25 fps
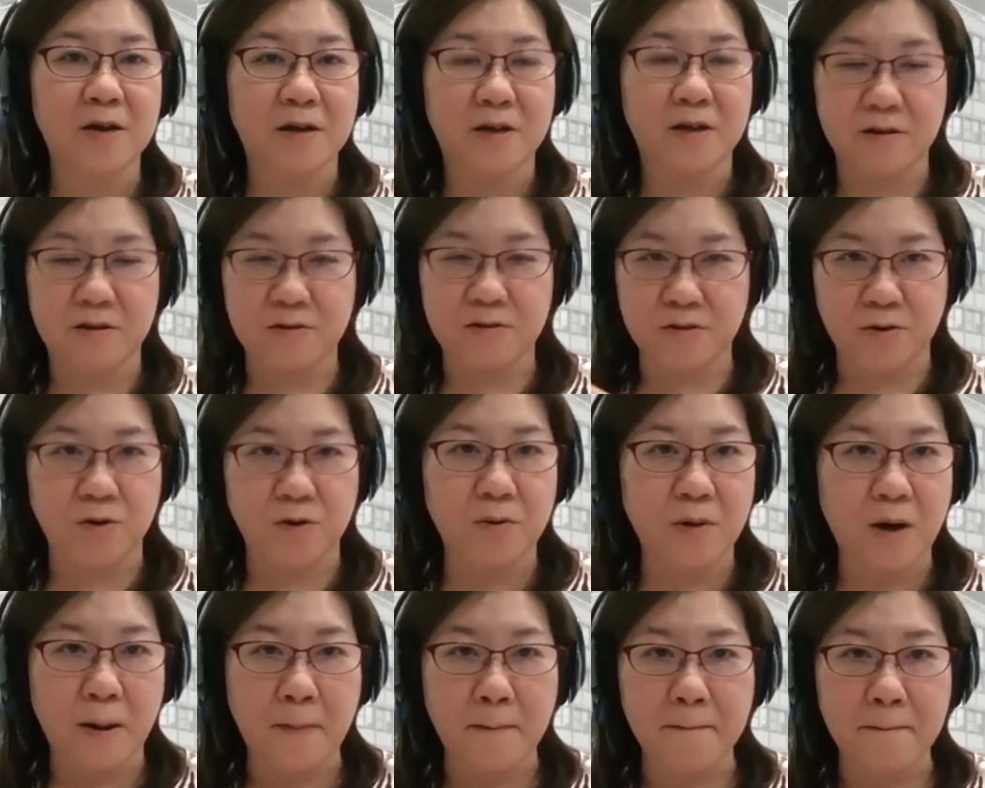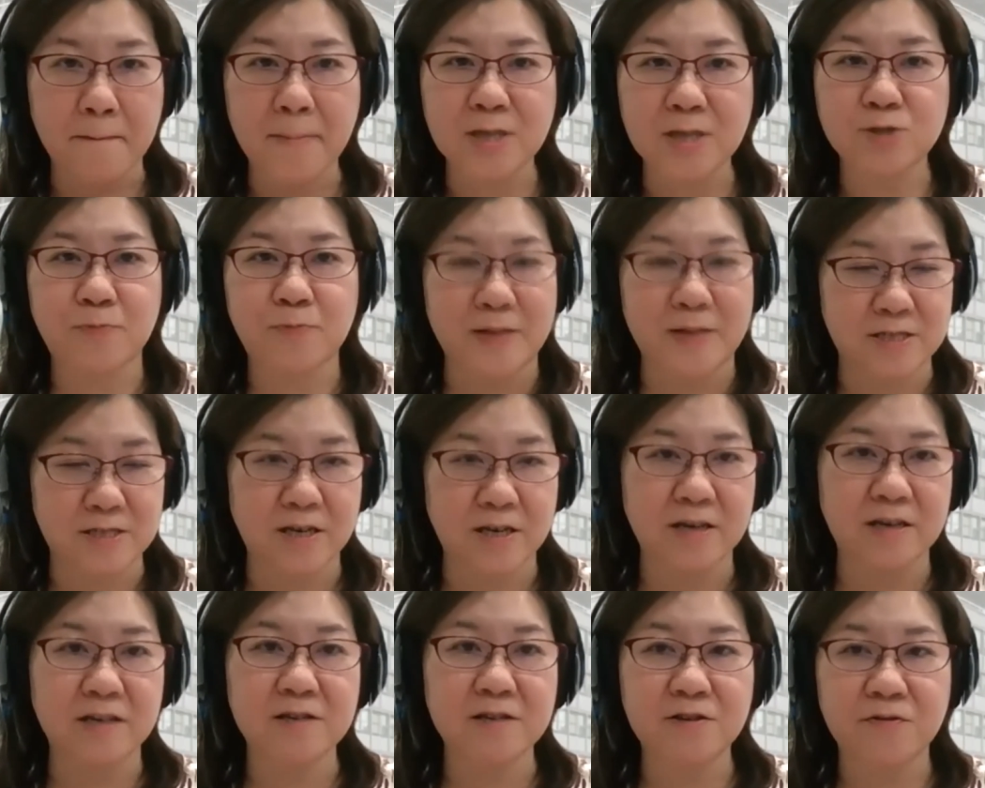much
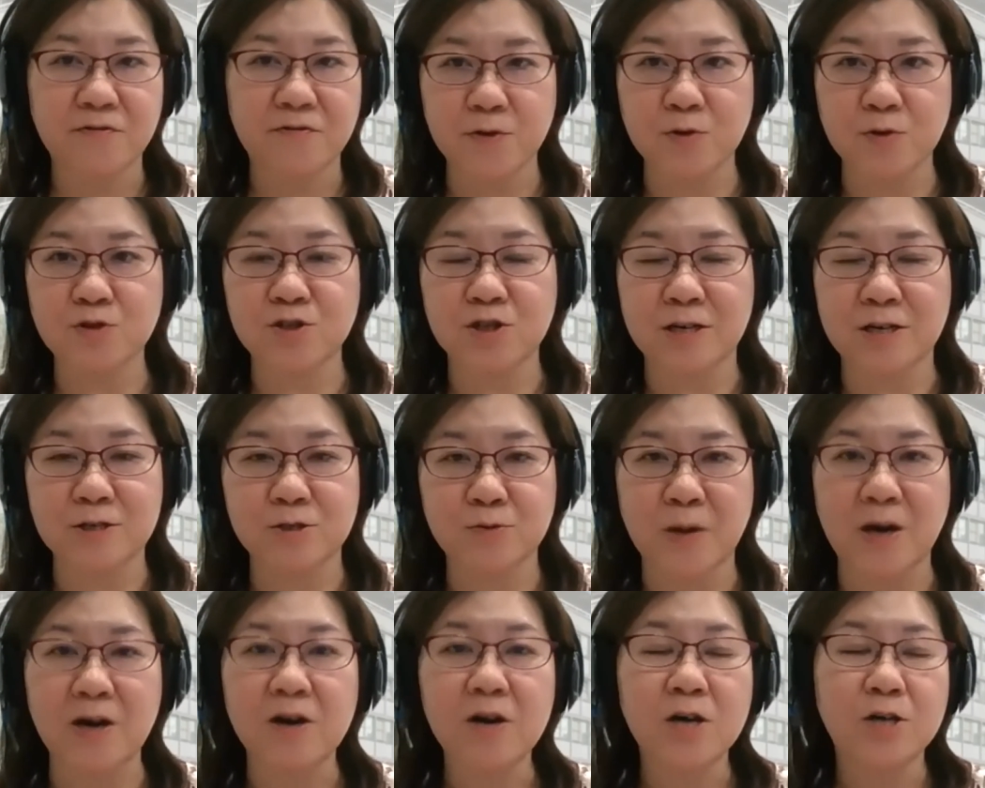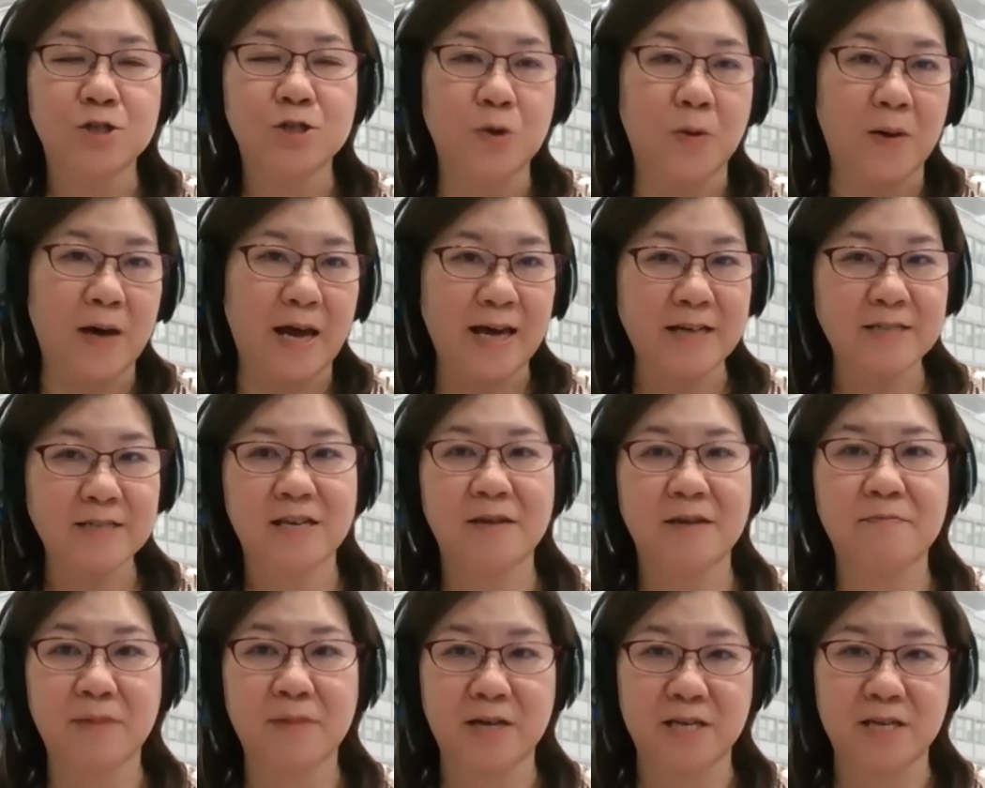better in the future as well. So
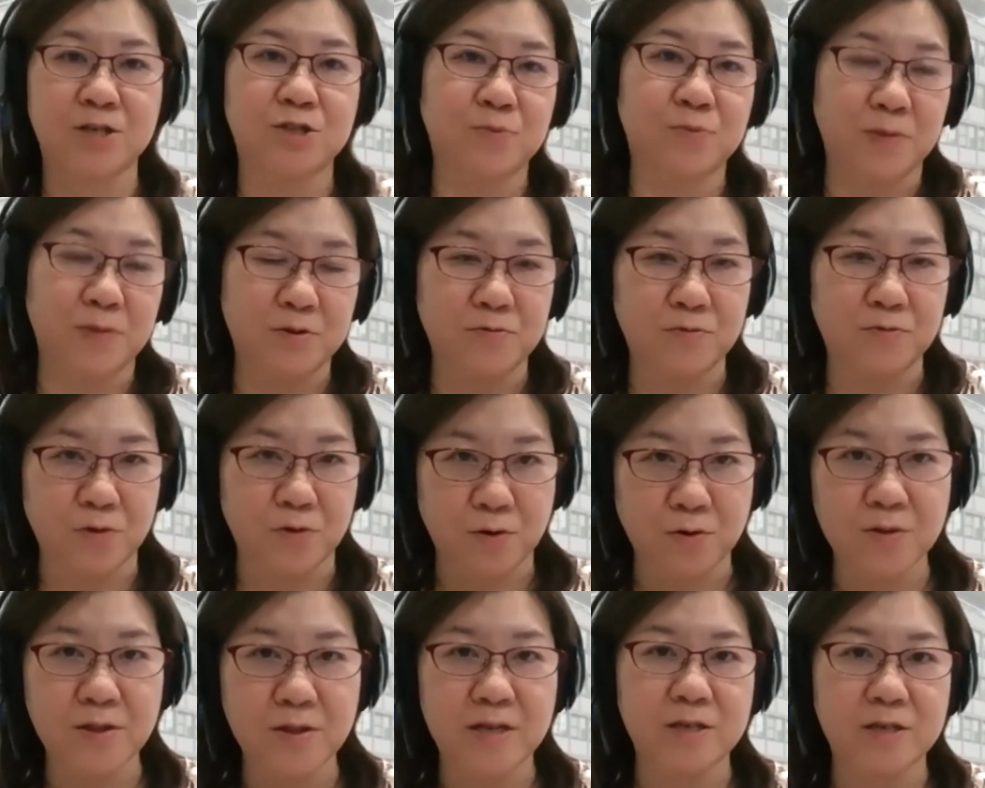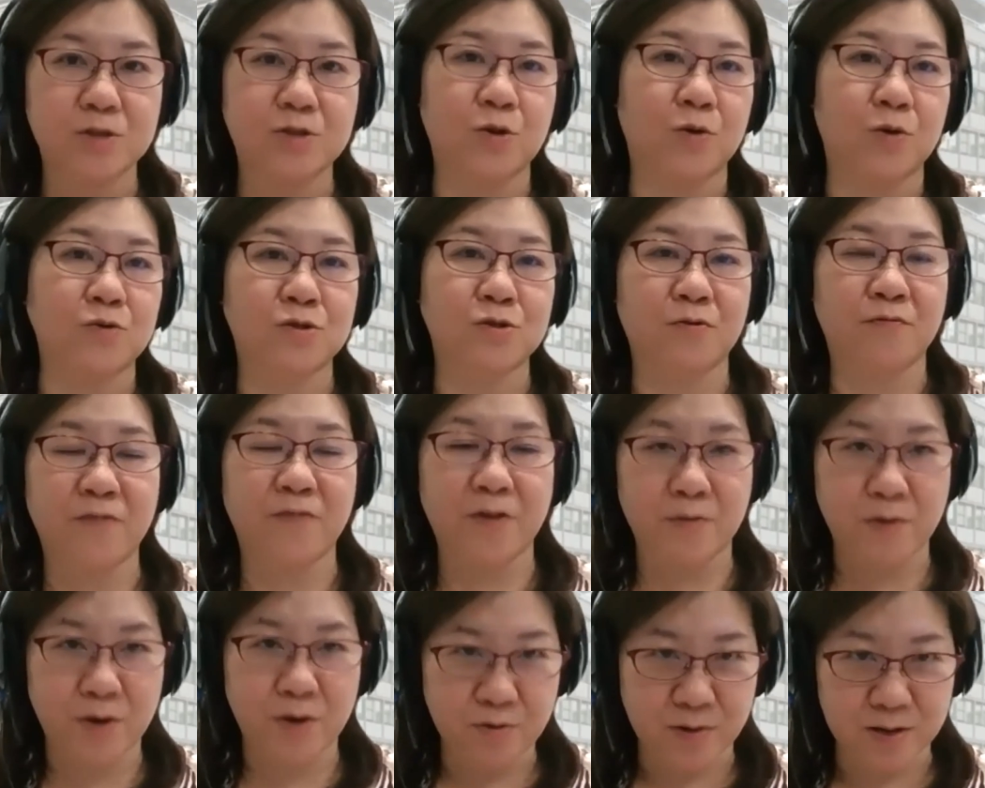asset management role is also
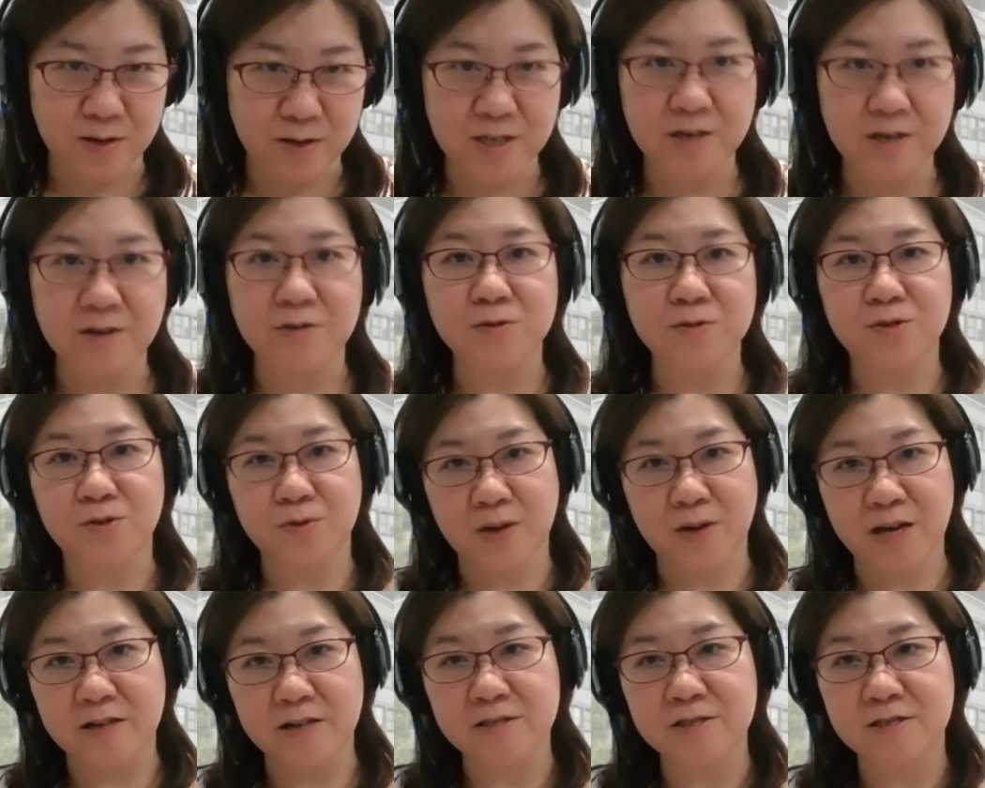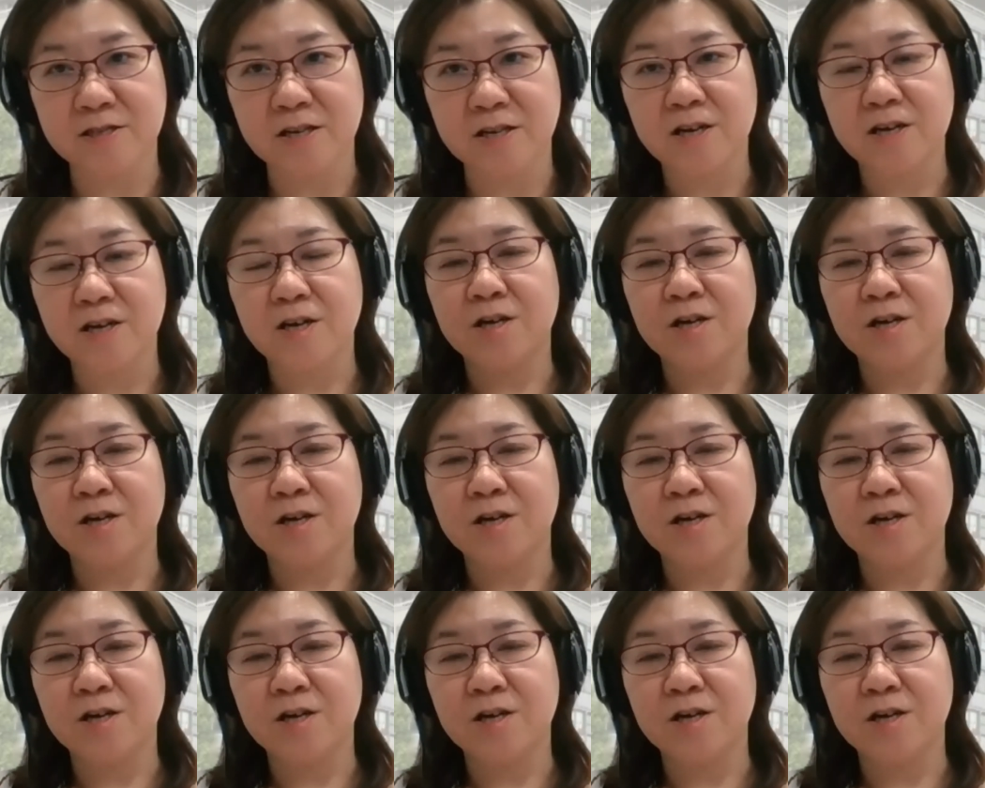very critical to us.